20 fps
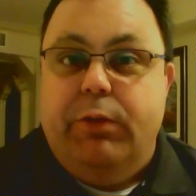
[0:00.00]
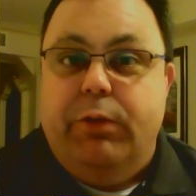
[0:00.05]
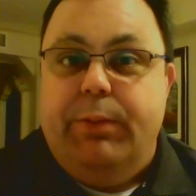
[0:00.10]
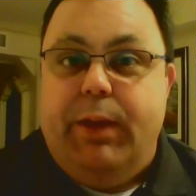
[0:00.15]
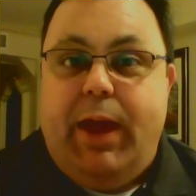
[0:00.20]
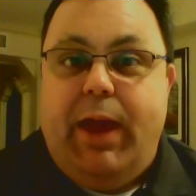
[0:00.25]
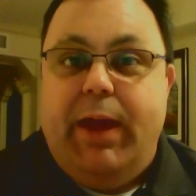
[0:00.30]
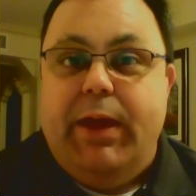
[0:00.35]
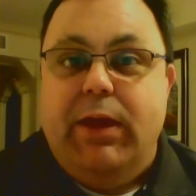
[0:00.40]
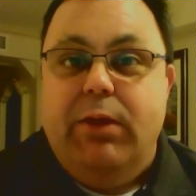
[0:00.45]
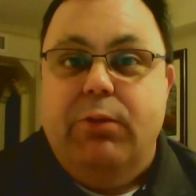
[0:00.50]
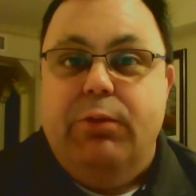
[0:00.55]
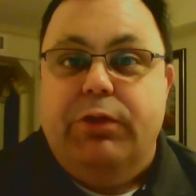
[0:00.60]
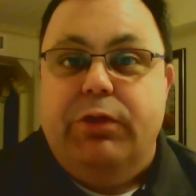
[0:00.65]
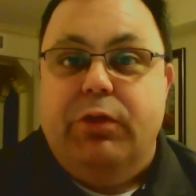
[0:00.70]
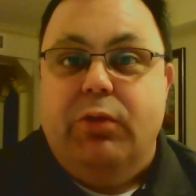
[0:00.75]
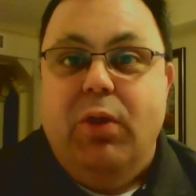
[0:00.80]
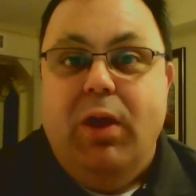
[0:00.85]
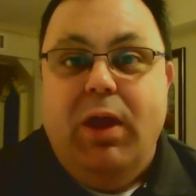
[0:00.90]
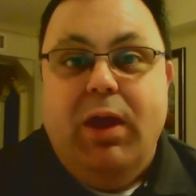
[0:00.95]
to be hiking with
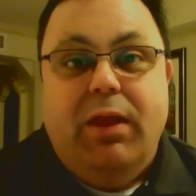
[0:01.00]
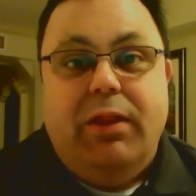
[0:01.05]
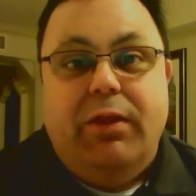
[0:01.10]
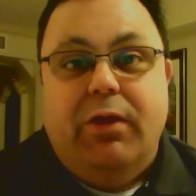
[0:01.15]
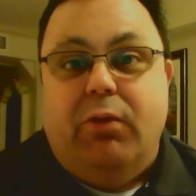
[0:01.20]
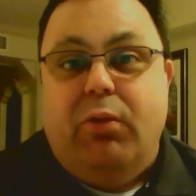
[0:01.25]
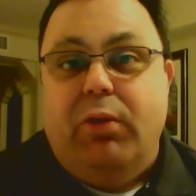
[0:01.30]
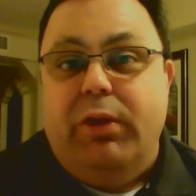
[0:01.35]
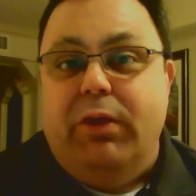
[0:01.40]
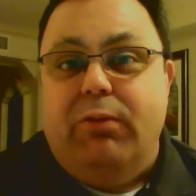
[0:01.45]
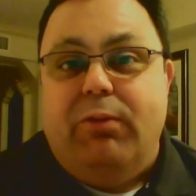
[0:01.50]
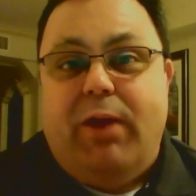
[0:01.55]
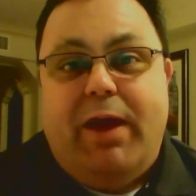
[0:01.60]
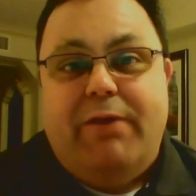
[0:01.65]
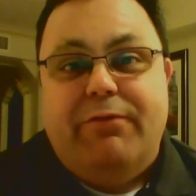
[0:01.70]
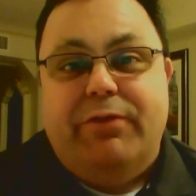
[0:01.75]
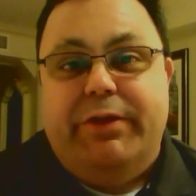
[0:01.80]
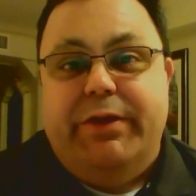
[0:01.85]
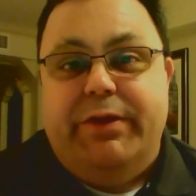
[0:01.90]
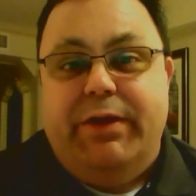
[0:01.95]
you, they're only
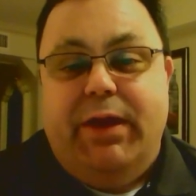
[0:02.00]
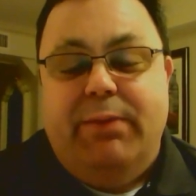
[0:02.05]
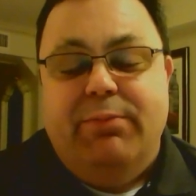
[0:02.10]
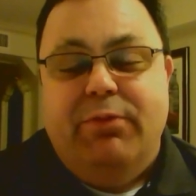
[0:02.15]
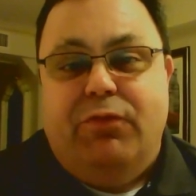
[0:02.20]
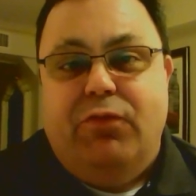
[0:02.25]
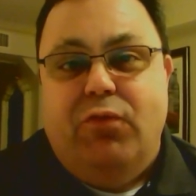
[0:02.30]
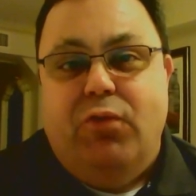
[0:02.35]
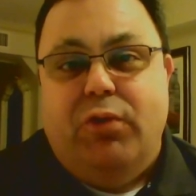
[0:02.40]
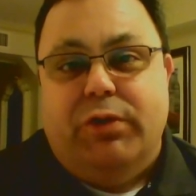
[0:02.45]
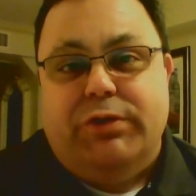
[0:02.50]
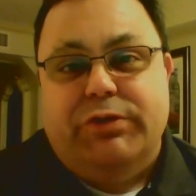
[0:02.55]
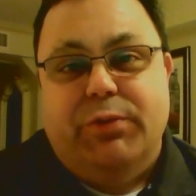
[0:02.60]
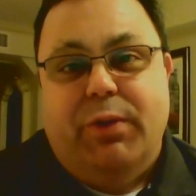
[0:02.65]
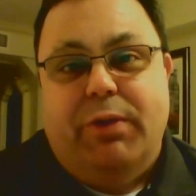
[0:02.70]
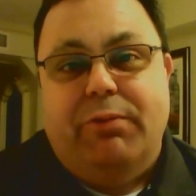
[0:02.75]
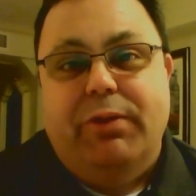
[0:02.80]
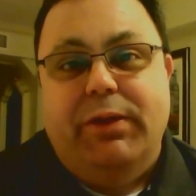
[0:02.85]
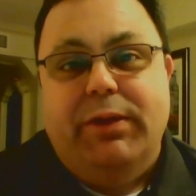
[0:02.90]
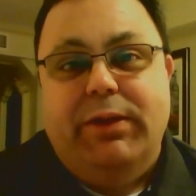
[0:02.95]
arriving the day before. So I
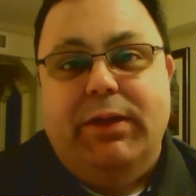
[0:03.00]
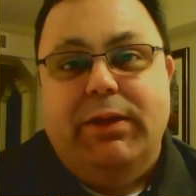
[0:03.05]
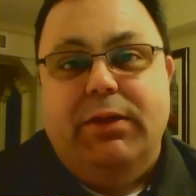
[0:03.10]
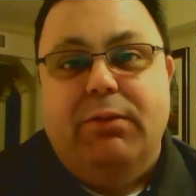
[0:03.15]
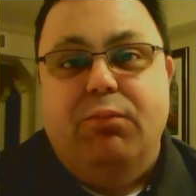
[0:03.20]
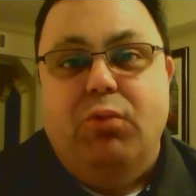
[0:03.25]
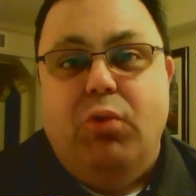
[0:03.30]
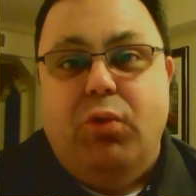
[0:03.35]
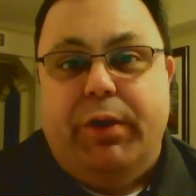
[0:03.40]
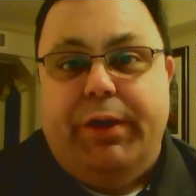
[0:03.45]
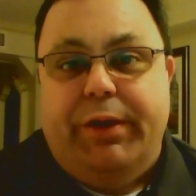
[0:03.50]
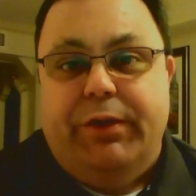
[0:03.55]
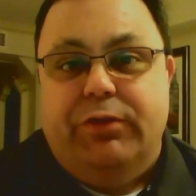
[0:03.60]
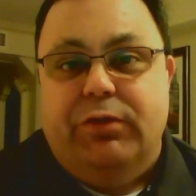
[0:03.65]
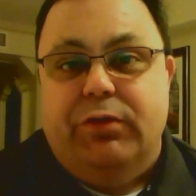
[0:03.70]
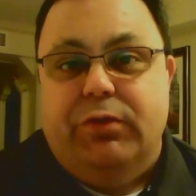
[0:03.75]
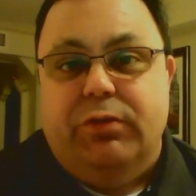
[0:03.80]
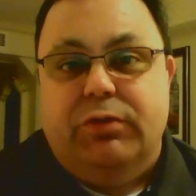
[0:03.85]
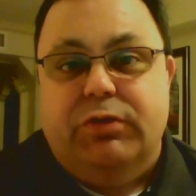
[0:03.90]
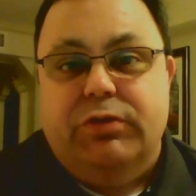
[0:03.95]
really need the morning
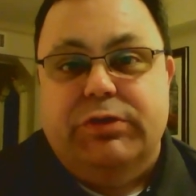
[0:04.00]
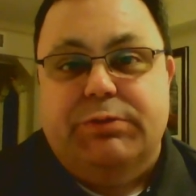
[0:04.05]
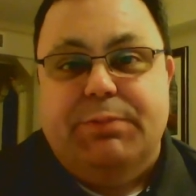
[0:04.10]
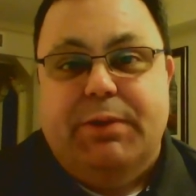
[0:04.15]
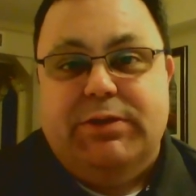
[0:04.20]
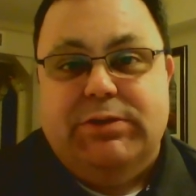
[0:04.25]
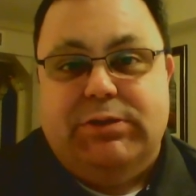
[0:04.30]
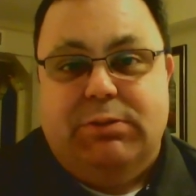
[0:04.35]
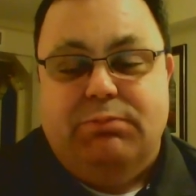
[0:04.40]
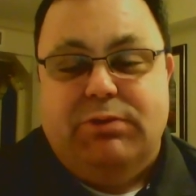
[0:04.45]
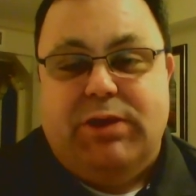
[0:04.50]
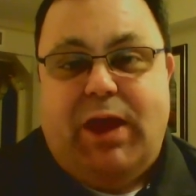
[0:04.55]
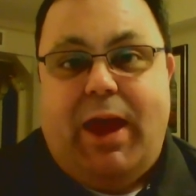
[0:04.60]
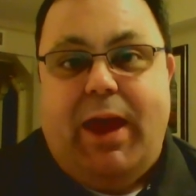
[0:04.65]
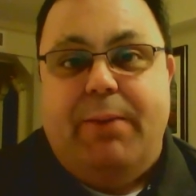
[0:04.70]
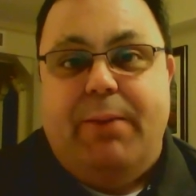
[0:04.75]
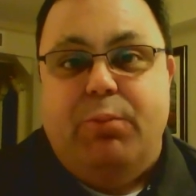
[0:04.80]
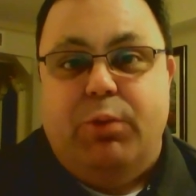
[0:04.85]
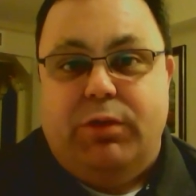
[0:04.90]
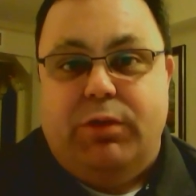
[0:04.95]
to spend some
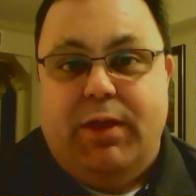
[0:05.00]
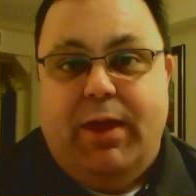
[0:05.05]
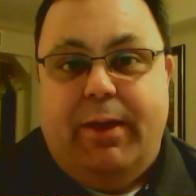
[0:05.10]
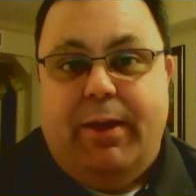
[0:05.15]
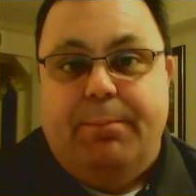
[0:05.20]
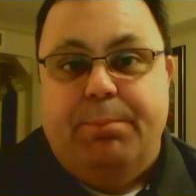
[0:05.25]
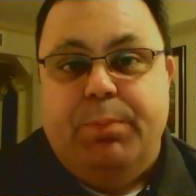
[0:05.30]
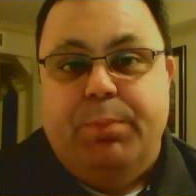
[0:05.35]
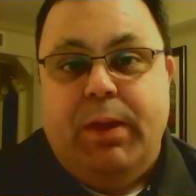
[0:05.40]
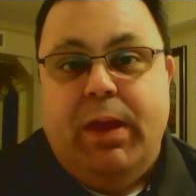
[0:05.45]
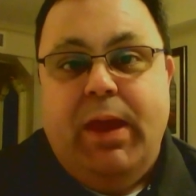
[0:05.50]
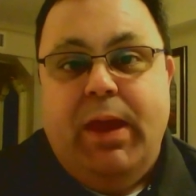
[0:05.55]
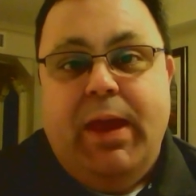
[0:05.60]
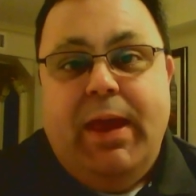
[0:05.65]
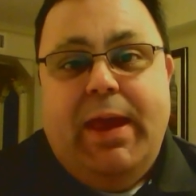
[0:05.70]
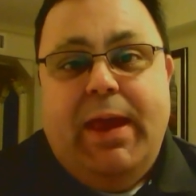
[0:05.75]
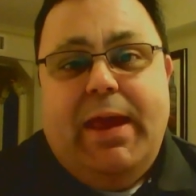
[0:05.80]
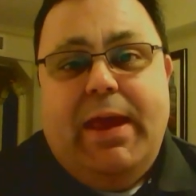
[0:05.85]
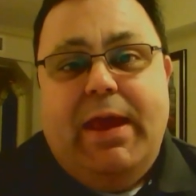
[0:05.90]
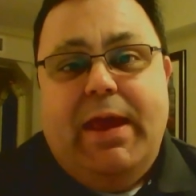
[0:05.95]
time with them.
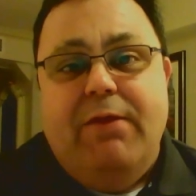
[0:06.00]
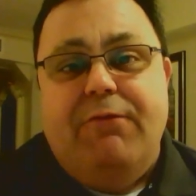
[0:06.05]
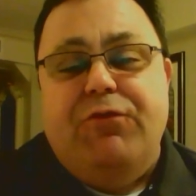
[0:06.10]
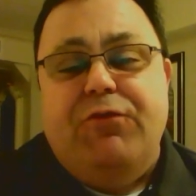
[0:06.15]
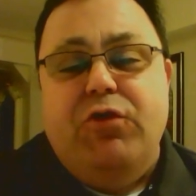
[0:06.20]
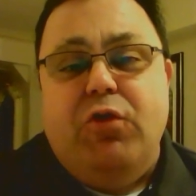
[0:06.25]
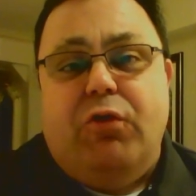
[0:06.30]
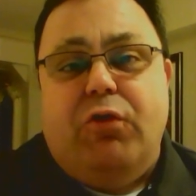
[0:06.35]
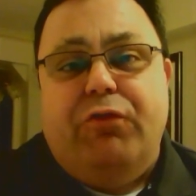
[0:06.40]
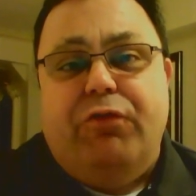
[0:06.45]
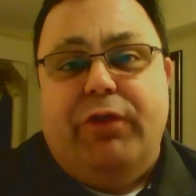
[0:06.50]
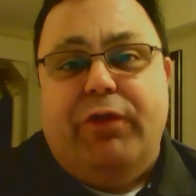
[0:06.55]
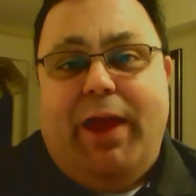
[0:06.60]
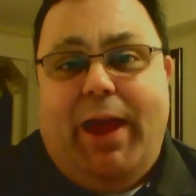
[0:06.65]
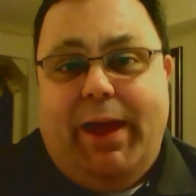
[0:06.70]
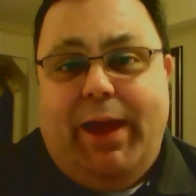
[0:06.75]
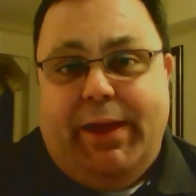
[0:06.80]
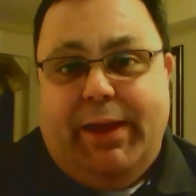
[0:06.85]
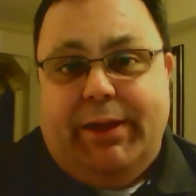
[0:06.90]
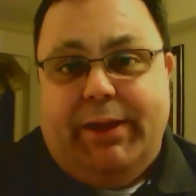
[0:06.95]
If you're
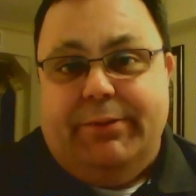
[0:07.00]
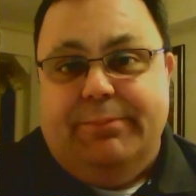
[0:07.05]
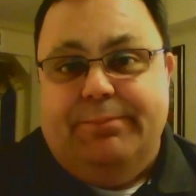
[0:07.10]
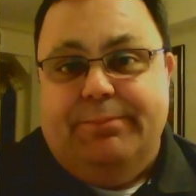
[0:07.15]
flying,